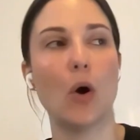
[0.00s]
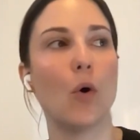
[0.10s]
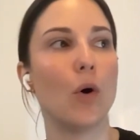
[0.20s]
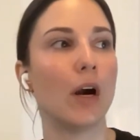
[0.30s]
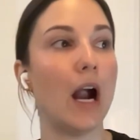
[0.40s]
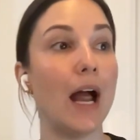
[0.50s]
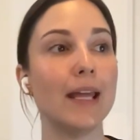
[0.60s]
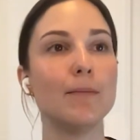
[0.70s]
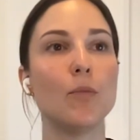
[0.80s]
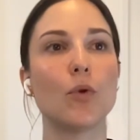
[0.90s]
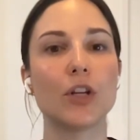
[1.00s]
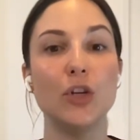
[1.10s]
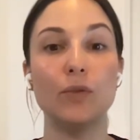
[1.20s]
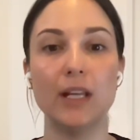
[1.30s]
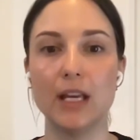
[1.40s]
or I am more
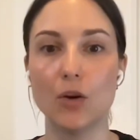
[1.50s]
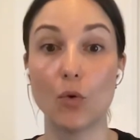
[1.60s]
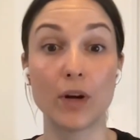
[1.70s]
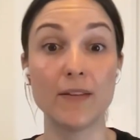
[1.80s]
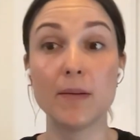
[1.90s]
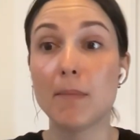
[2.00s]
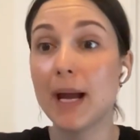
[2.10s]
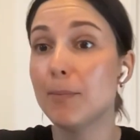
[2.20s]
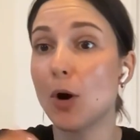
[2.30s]
unique, or even my